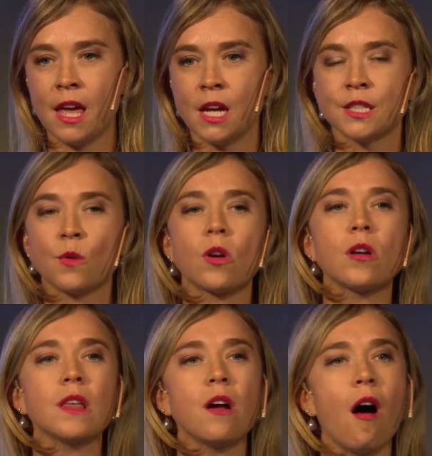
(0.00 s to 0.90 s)
So
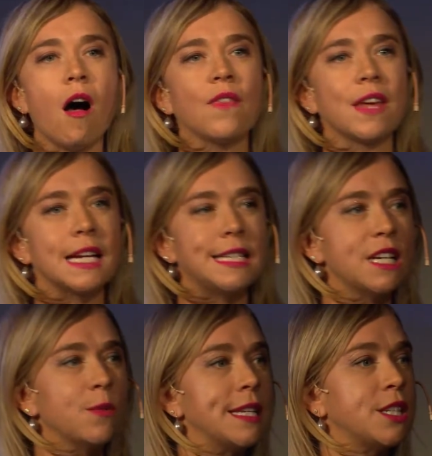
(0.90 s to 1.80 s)
early on, the
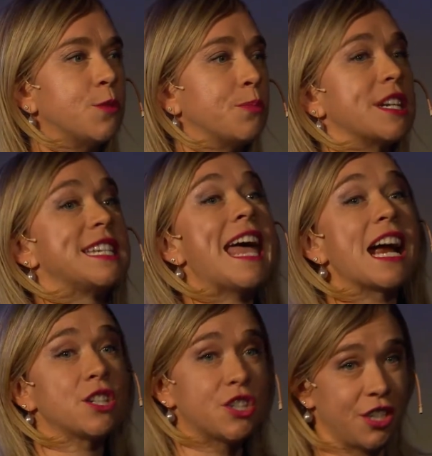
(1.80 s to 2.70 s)
idea was to
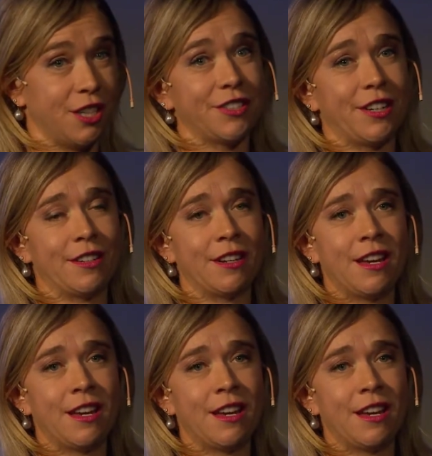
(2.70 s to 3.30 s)
protect children.